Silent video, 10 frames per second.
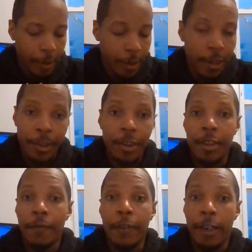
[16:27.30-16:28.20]
is that
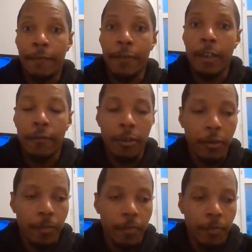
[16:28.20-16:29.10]
she's a fan
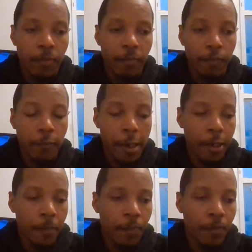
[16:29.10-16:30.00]
favorite,
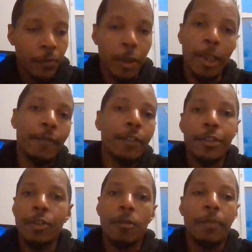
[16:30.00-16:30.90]
right? So even
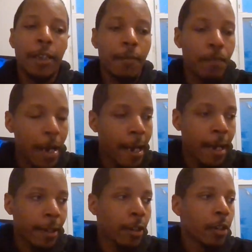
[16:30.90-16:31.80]
just her being
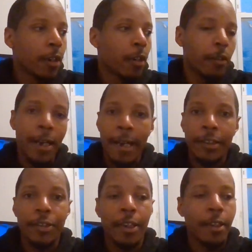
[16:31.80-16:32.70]
back, her
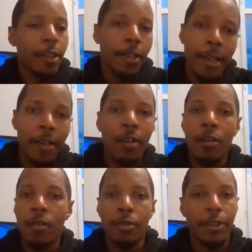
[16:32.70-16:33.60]
accent, the
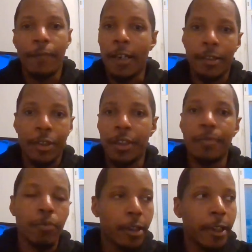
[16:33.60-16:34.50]
nails, the fact that
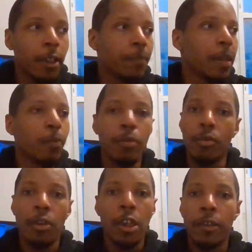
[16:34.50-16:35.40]
she's pretty,
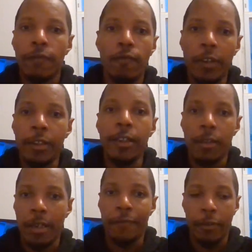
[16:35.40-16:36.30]
people really
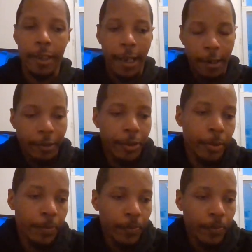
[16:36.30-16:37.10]
love her character.